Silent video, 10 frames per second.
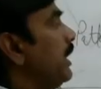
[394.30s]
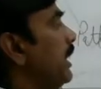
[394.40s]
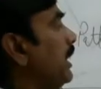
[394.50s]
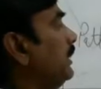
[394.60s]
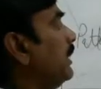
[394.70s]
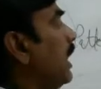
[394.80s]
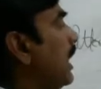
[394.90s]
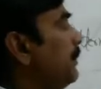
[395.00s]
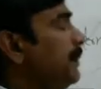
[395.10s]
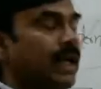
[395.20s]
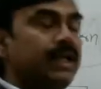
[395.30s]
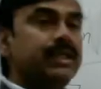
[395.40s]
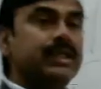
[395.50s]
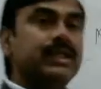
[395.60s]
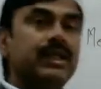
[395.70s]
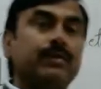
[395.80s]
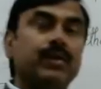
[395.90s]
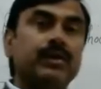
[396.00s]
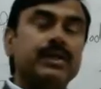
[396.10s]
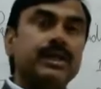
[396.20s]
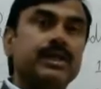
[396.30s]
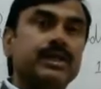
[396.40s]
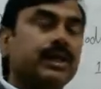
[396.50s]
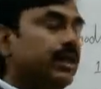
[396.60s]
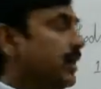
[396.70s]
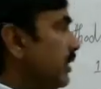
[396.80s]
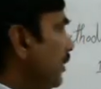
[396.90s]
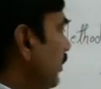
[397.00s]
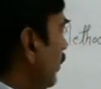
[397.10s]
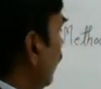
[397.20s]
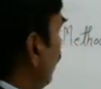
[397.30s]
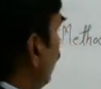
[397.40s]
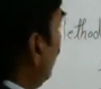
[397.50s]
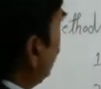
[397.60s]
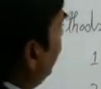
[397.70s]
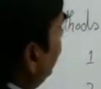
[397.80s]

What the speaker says: In the hybridization process, what we